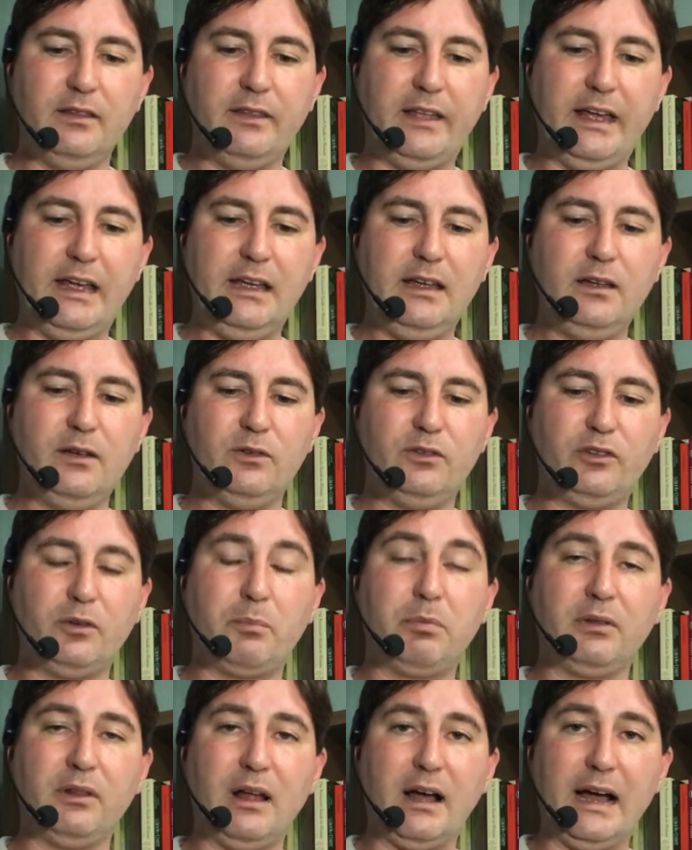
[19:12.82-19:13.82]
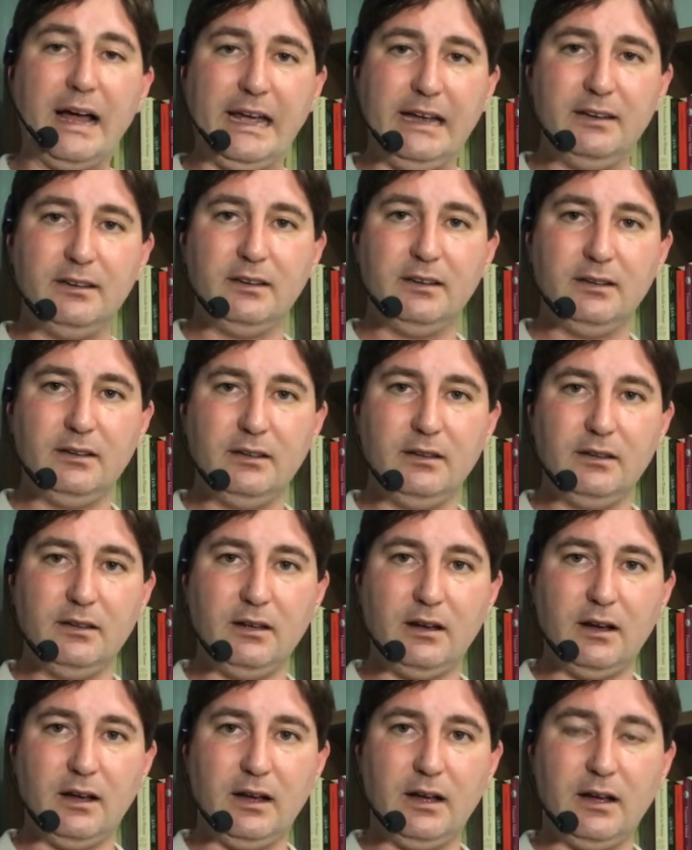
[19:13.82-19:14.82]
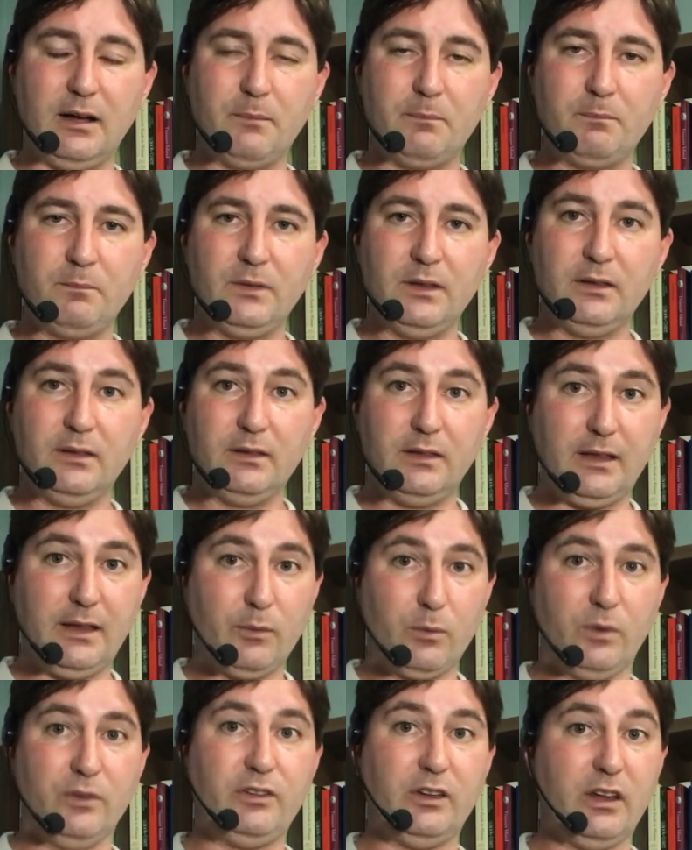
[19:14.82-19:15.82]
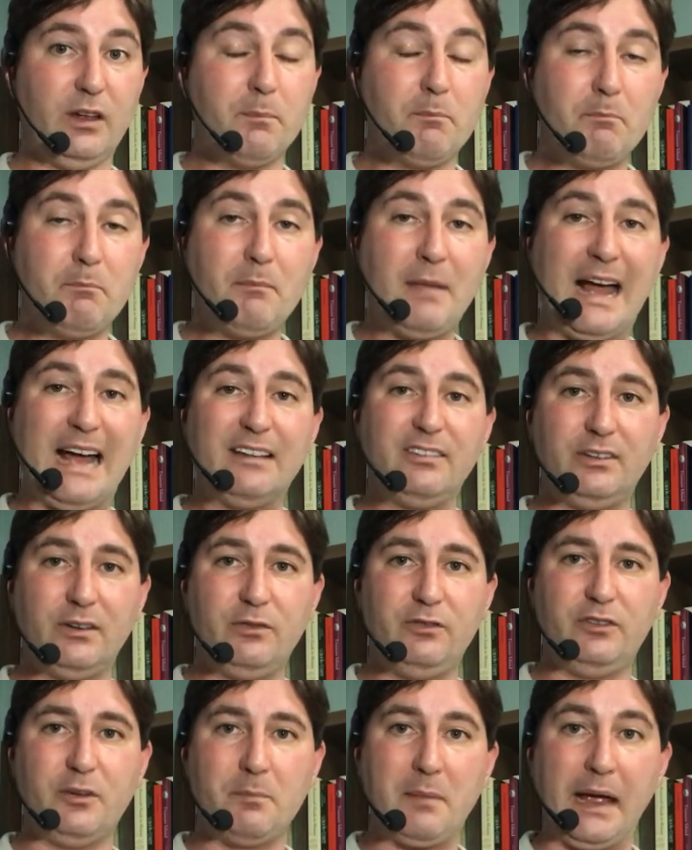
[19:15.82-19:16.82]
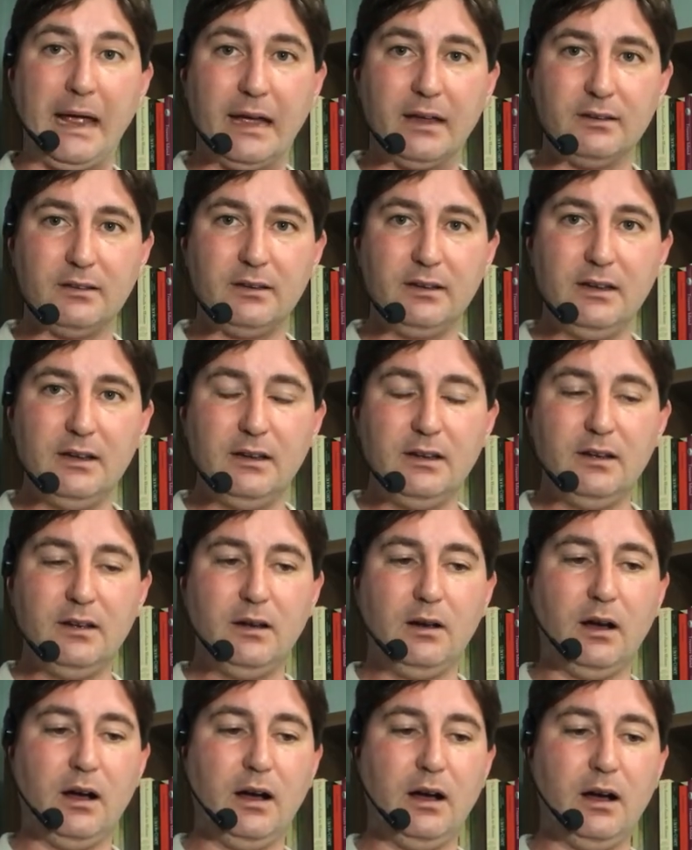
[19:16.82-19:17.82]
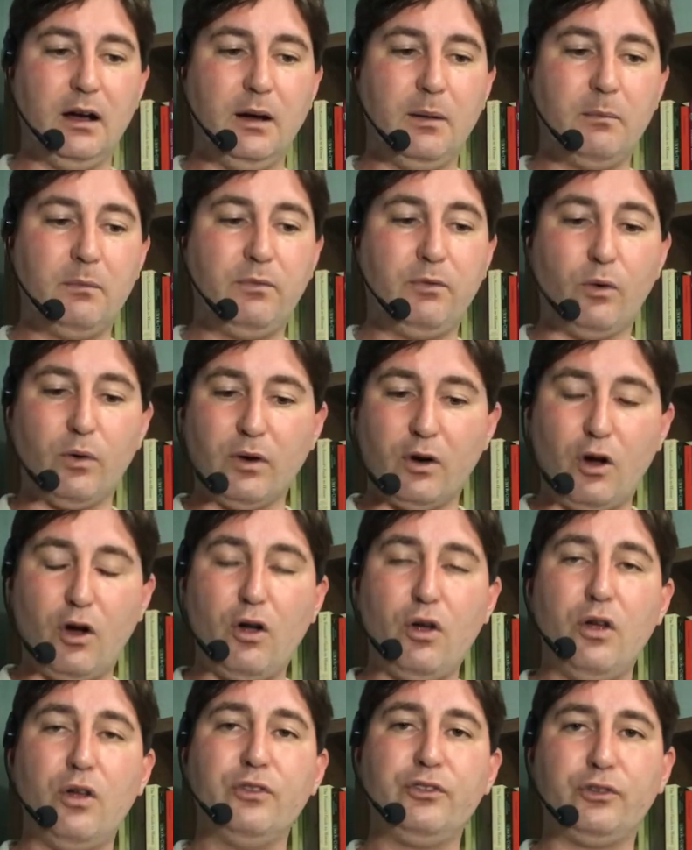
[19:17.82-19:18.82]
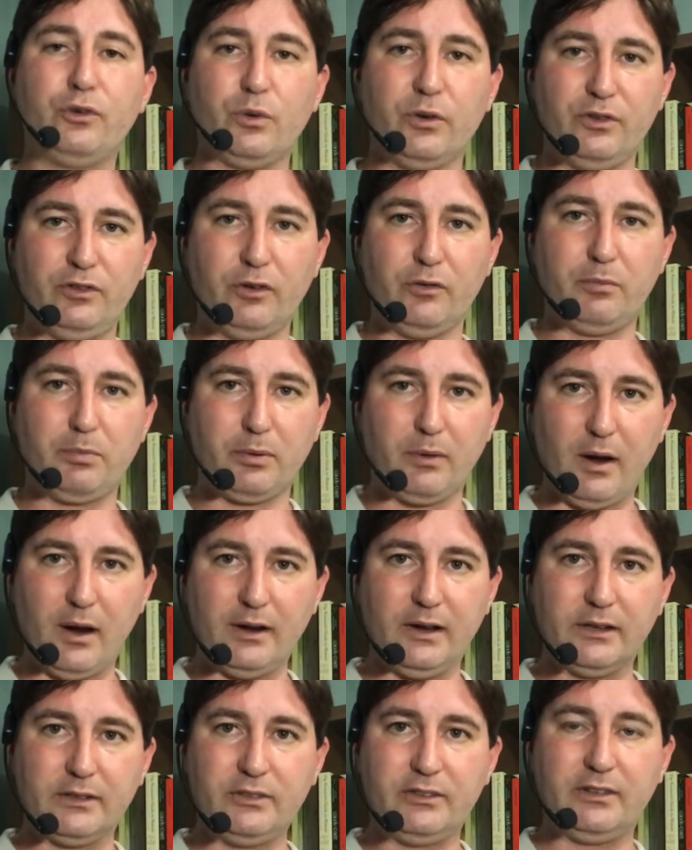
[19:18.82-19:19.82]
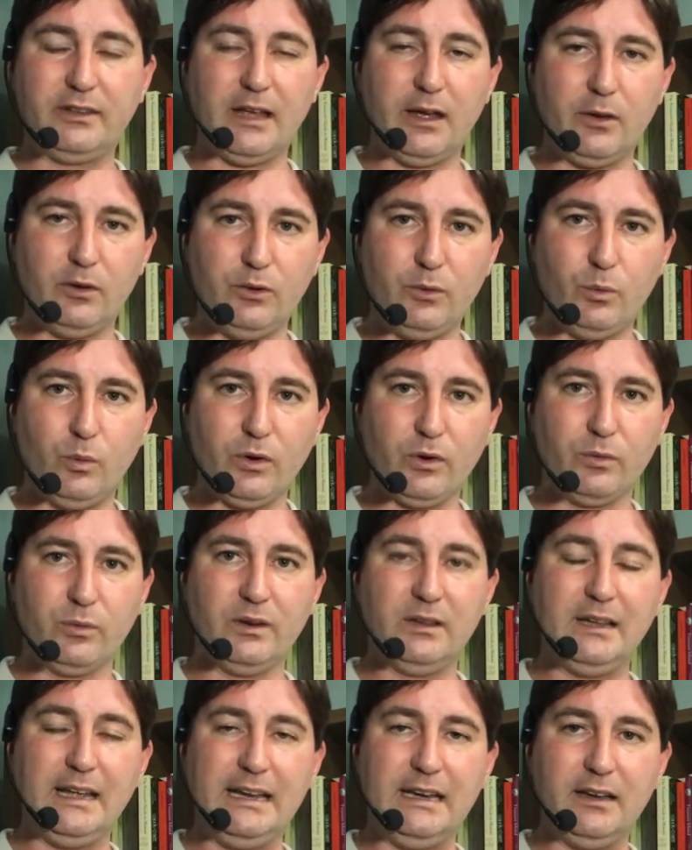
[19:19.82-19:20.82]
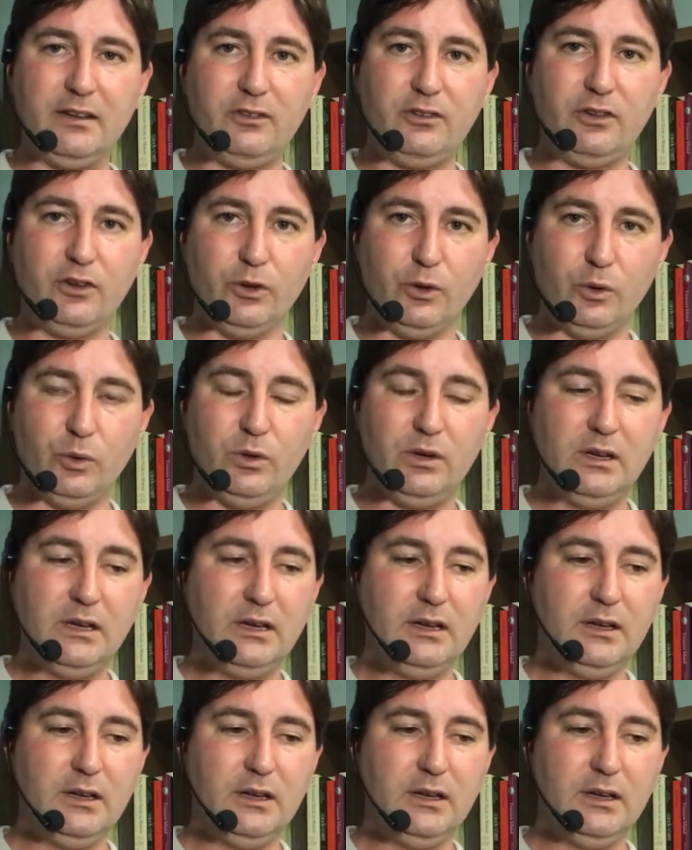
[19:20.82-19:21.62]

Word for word: they supplied um, there was a massive demand um, for all sorts of products that were related to